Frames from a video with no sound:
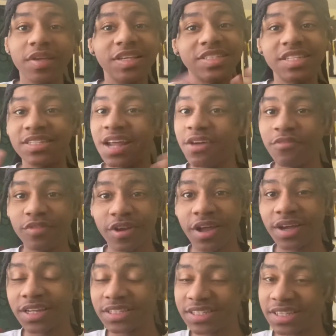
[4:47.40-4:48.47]
is the Denver
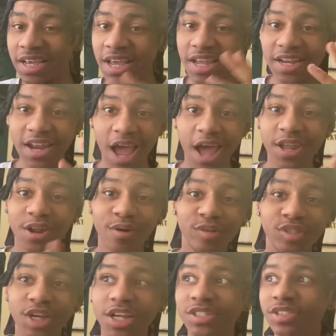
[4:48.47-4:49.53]
Nuggets. Now, I know what
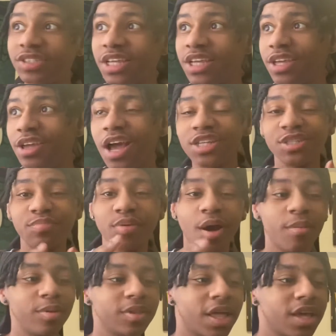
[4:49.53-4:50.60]
you guys are thinking. You guys are
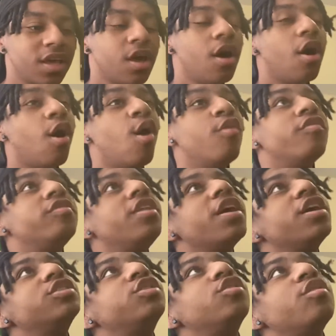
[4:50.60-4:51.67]
probably like, oh, the
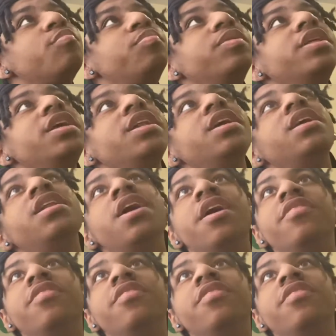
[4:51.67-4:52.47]
Nuggets are depleted.